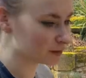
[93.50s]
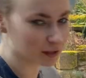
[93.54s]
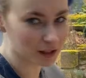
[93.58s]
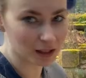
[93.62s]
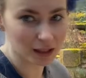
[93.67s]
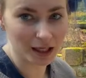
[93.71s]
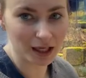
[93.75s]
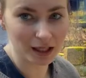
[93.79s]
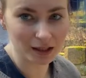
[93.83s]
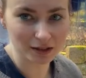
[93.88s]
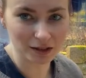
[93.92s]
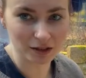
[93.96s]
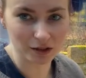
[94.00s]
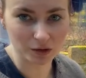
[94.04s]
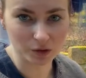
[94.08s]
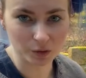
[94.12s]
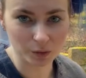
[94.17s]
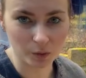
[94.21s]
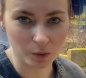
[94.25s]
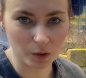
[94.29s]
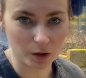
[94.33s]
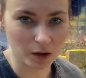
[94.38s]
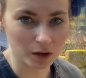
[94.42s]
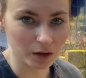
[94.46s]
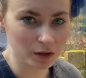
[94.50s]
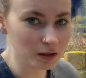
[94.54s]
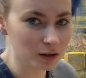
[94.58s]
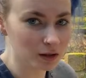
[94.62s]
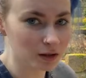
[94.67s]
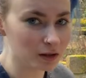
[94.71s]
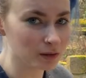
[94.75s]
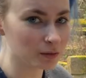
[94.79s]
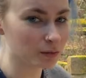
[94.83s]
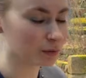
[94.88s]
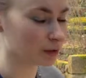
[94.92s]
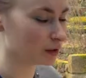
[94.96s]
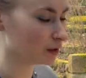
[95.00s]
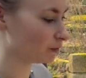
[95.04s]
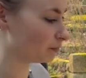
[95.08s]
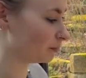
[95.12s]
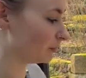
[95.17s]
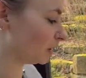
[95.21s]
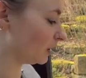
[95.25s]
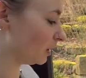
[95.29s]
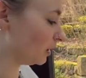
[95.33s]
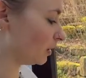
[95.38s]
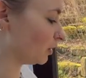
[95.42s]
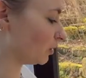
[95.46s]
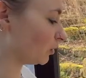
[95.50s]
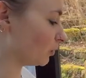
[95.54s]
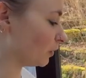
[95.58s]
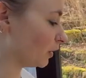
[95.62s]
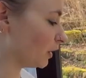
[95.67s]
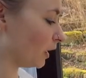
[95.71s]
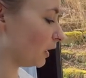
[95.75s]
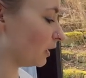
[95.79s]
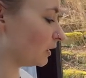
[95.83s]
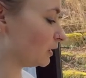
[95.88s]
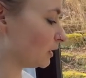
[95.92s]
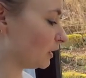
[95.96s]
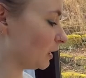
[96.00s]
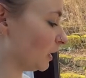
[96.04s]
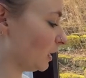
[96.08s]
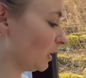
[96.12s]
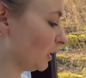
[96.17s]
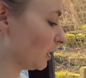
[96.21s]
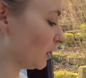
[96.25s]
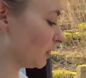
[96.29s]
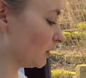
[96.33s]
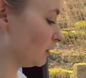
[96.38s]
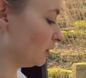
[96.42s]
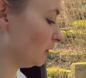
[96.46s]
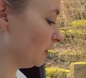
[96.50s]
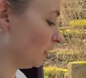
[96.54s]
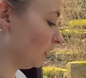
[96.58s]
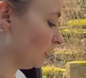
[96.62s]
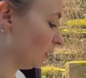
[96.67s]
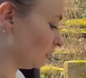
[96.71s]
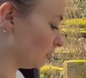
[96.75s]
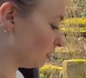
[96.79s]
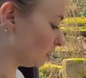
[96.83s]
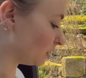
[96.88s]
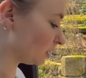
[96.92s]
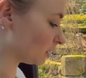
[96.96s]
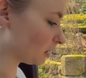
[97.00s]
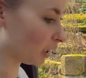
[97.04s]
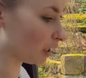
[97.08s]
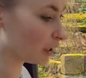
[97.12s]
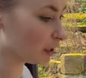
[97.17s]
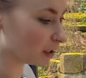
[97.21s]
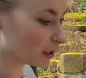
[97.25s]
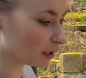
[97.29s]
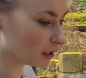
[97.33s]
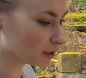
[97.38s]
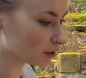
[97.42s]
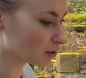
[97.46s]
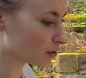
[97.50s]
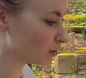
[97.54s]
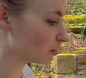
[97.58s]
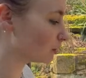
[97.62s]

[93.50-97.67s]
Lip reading: the last one with me creating the signage.